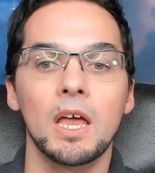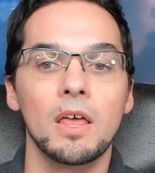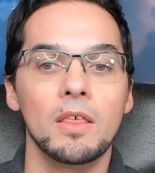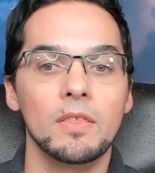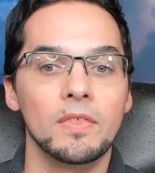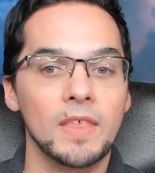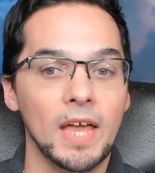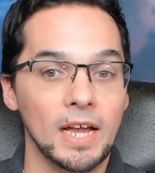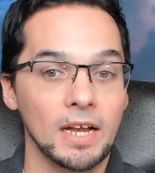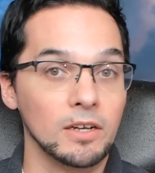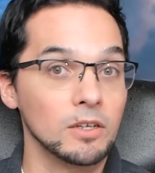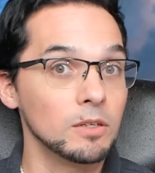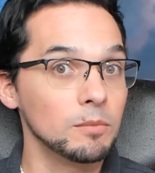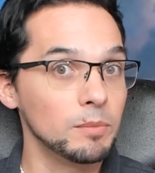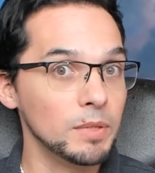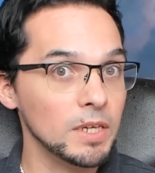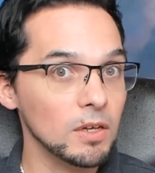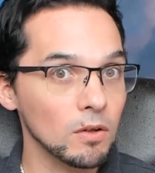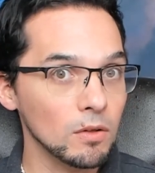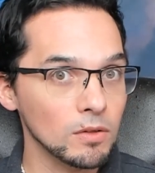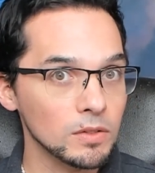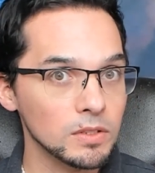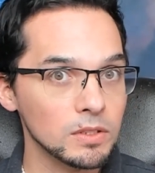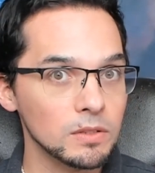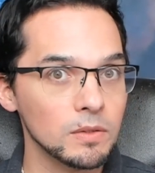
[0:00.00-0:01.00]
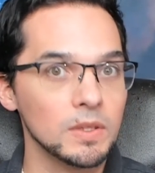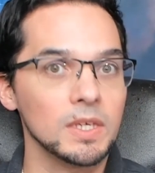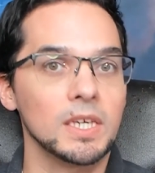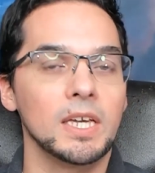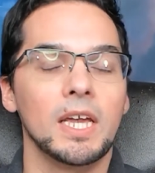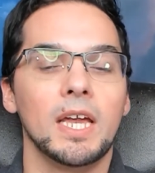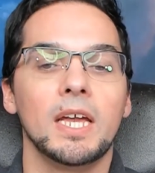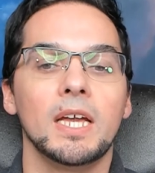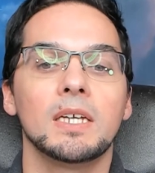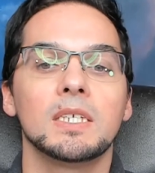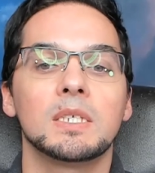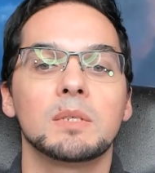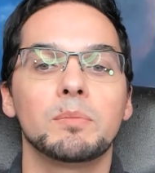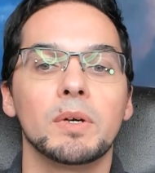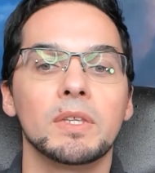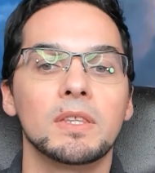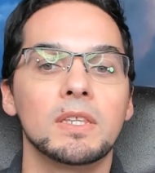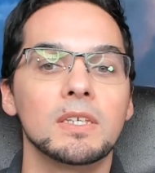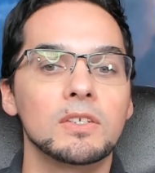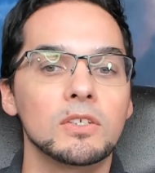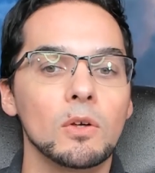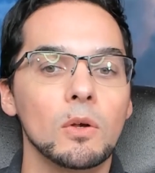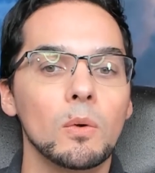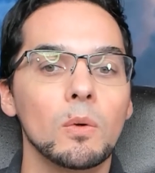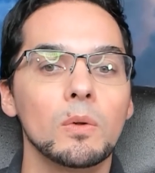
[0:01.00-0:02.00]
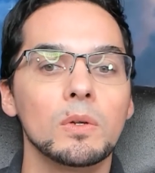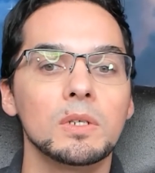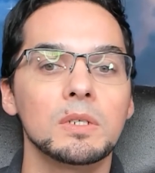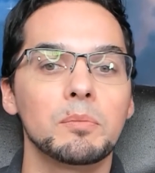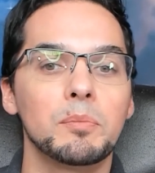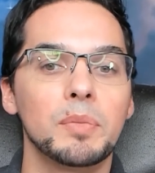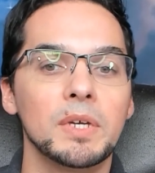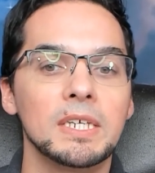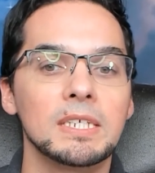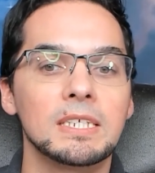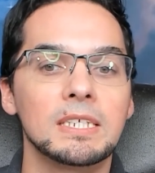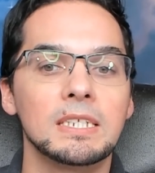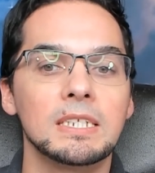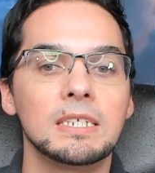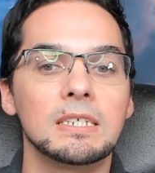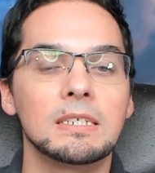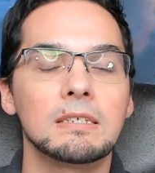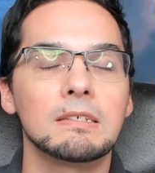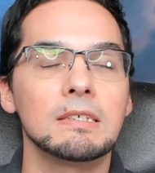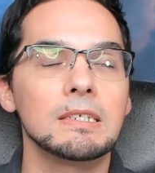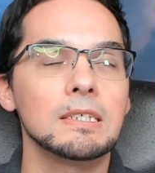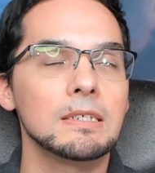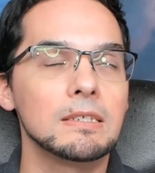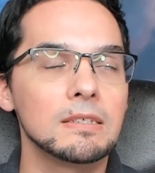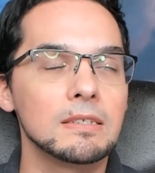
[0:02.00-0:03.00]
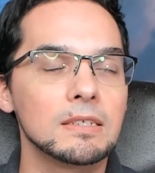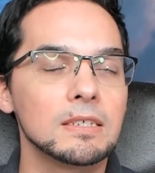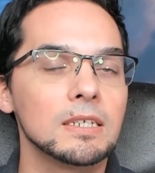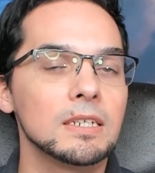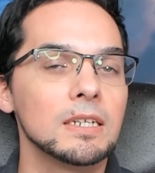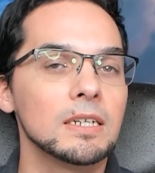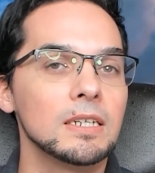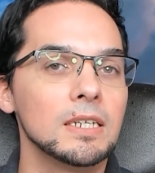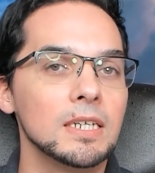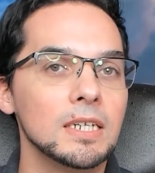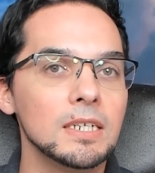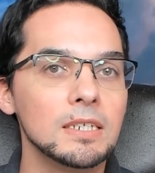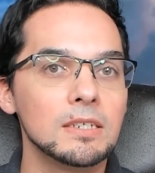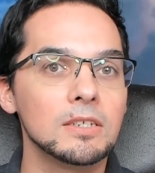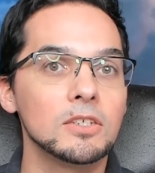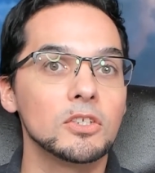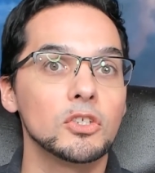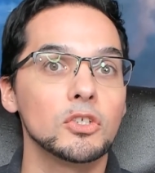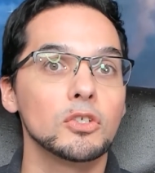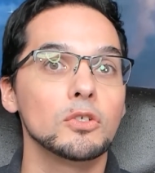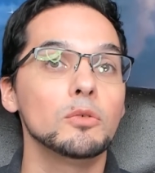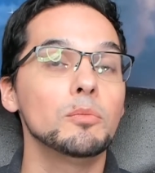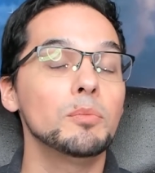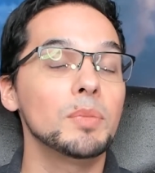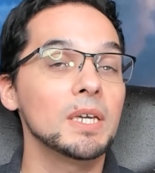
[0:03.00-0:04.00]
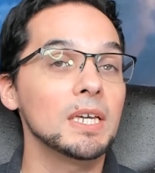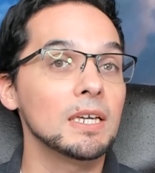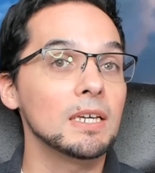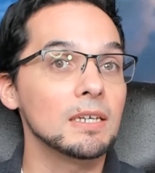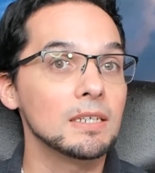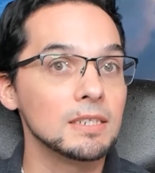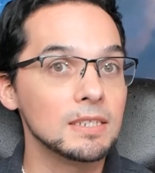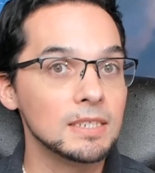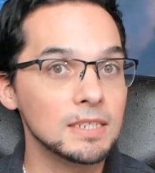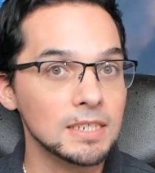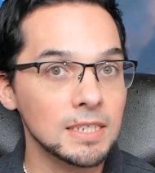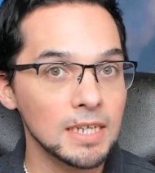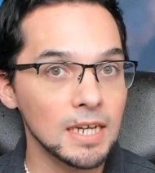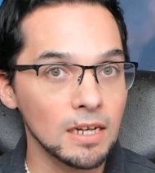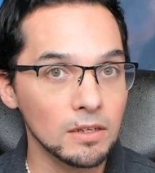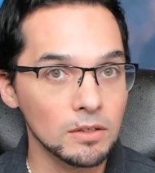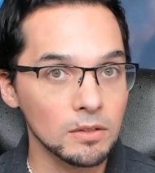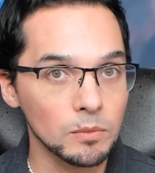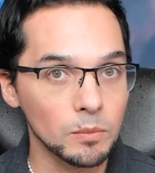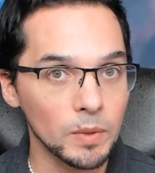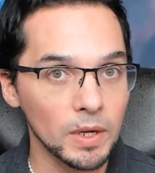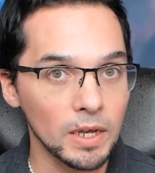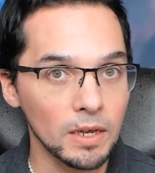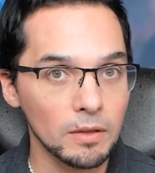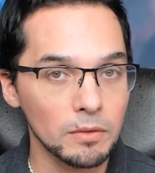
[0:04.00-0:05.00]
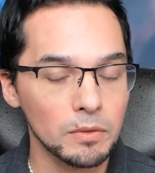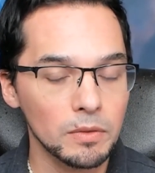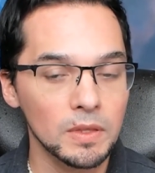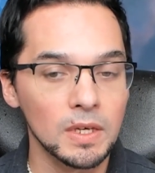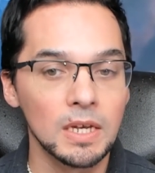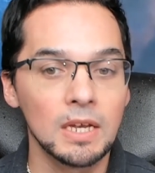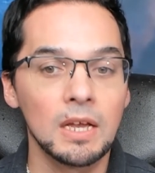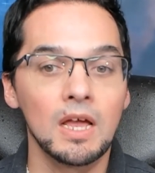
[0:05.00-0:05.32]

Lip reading: That could be also the case, but this old business is going to need to be dealt with.